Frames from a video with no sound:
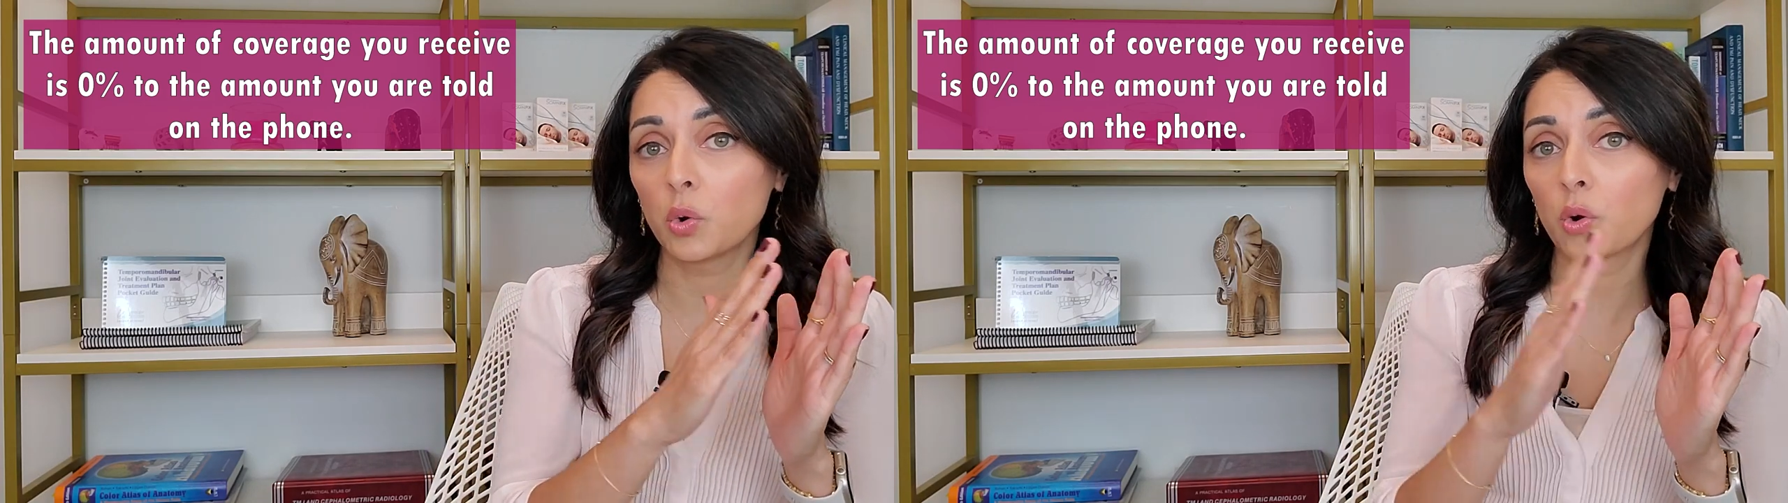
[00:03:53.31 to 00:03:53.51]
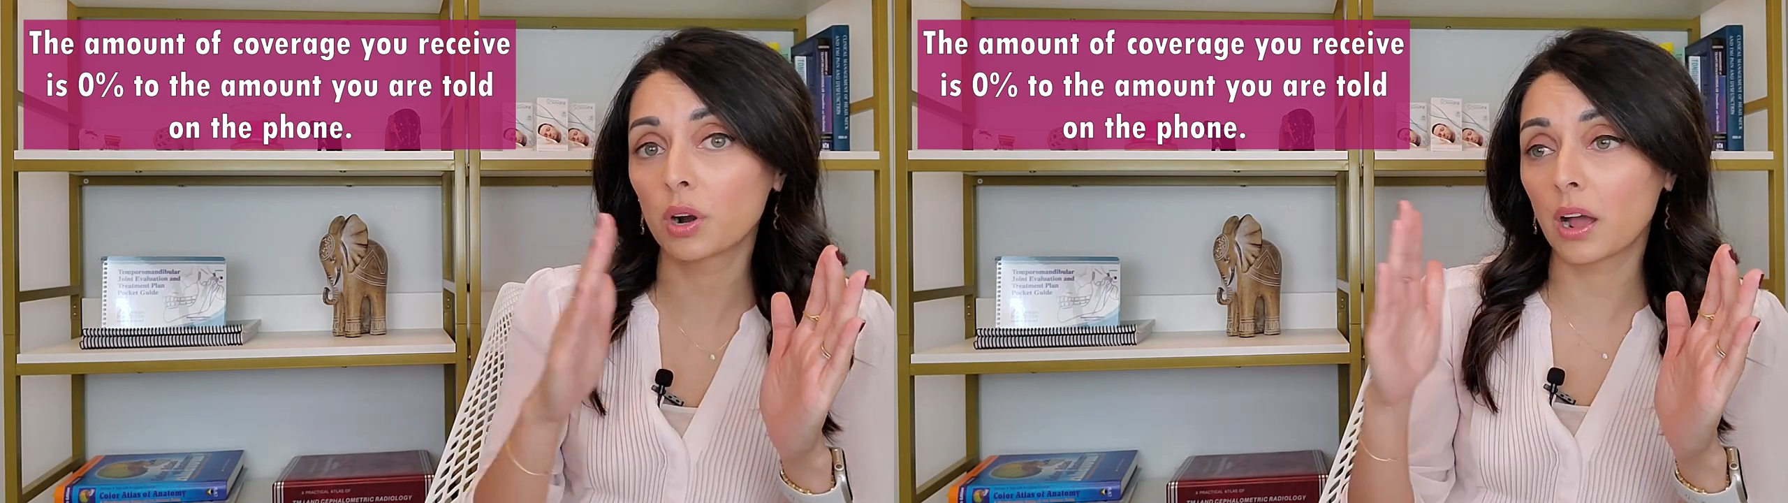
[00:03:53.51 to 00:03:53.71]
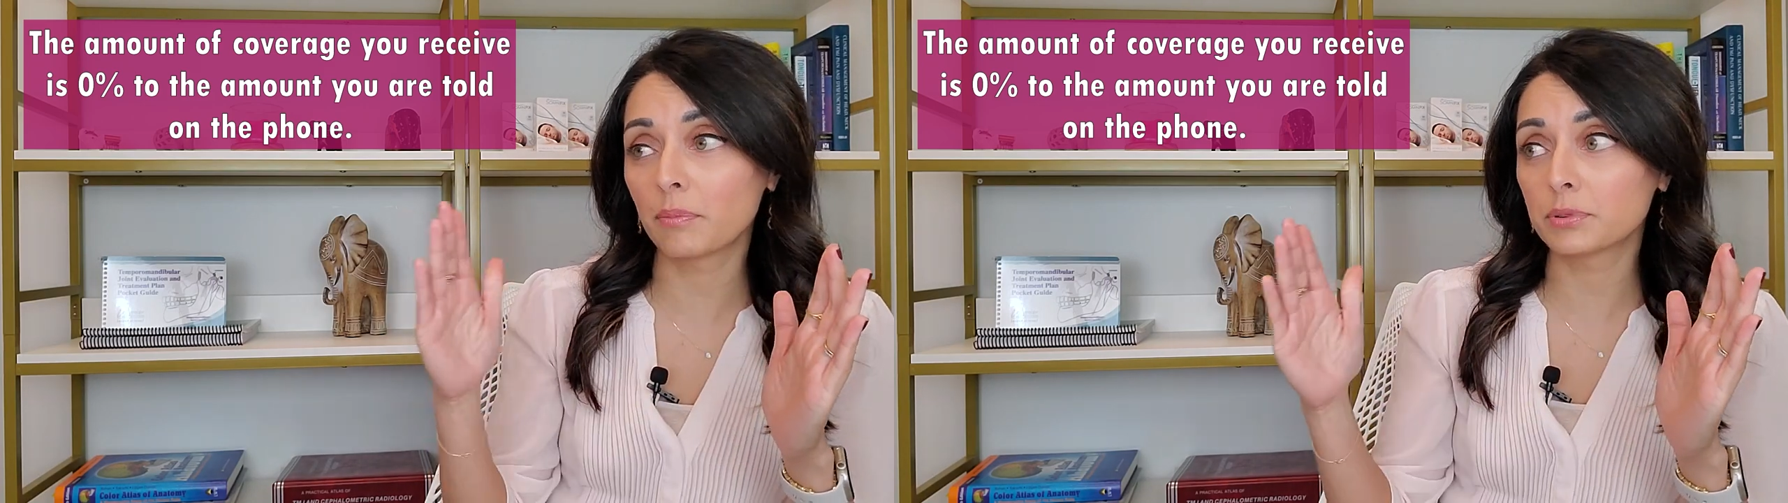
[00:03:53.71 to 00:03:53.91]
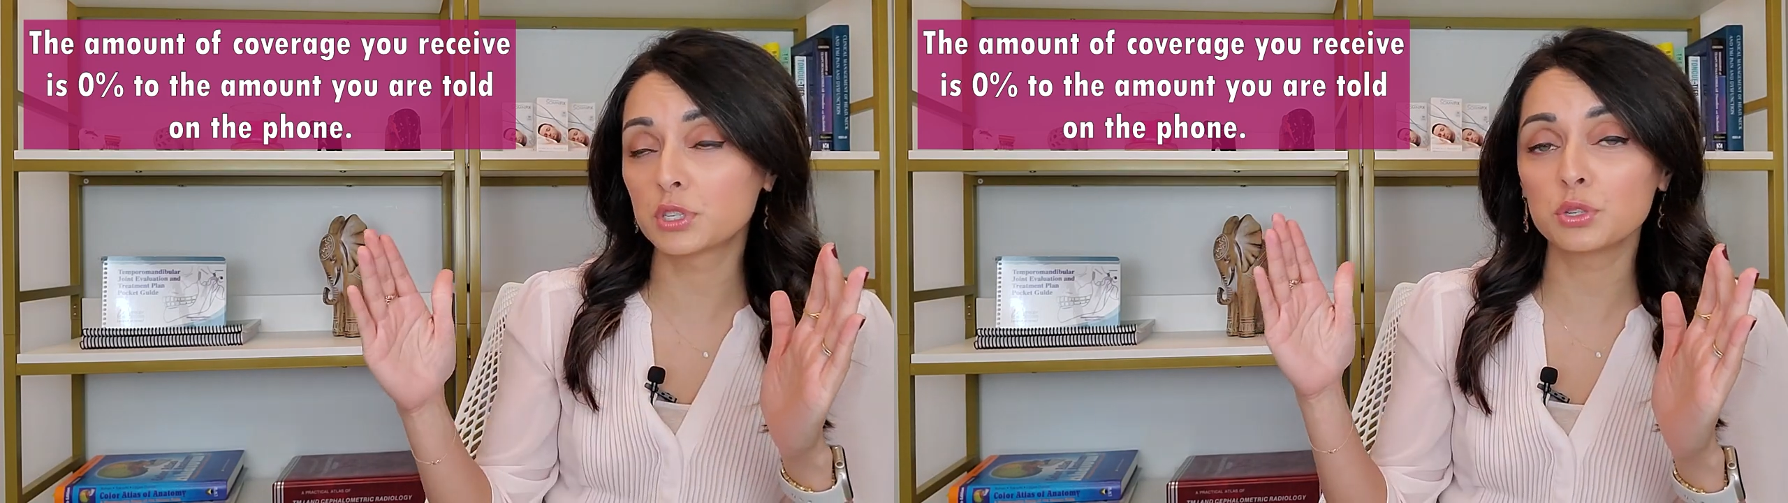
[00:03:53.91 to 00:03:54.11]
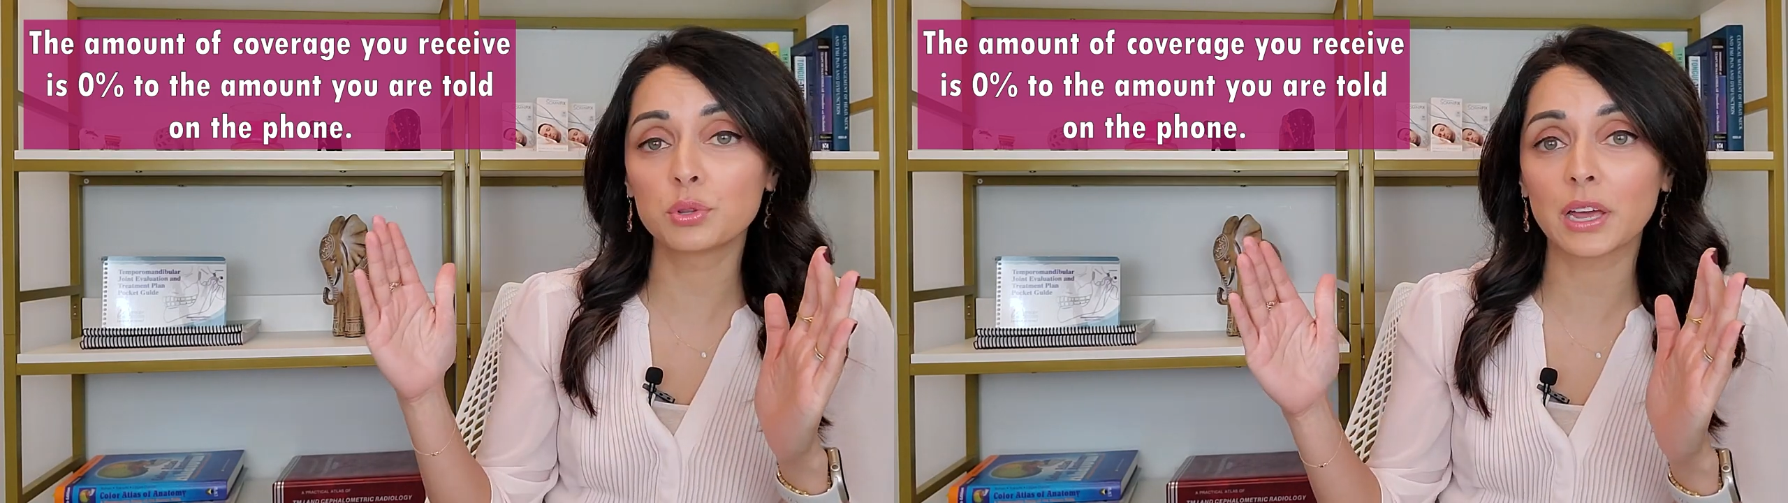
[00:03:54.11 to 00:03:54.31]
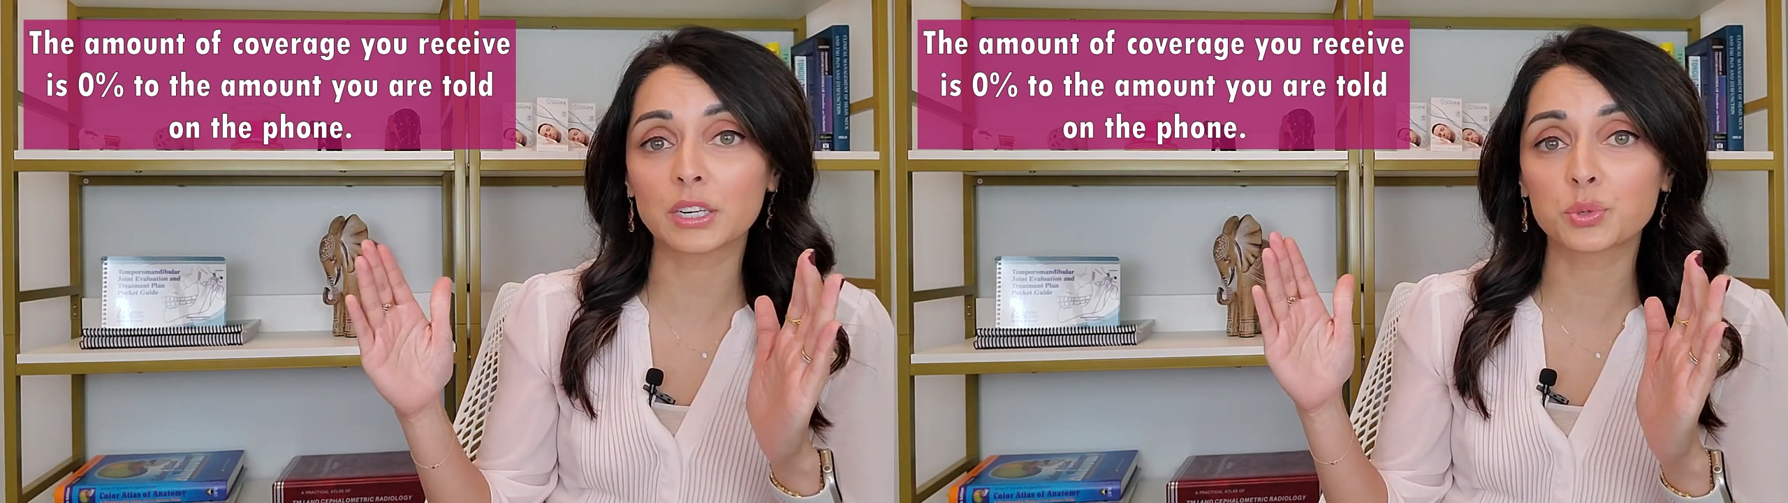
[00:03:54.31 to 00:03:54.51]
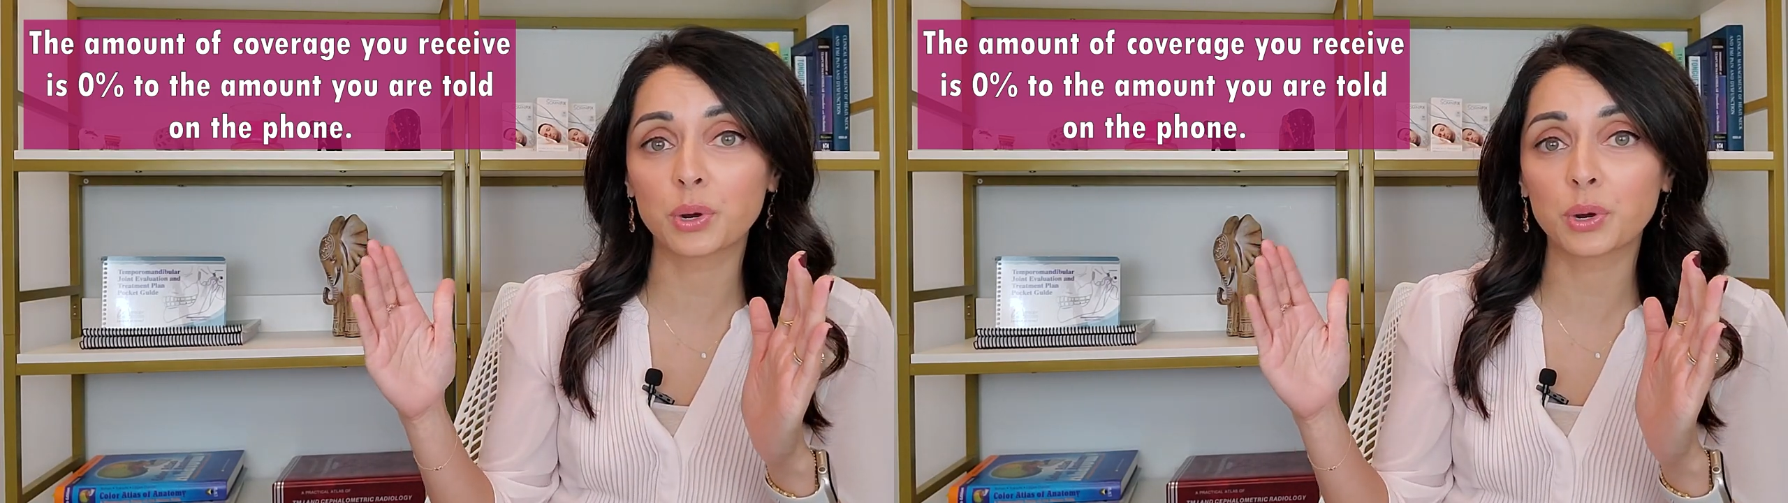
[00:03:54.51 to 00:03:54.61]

or up to that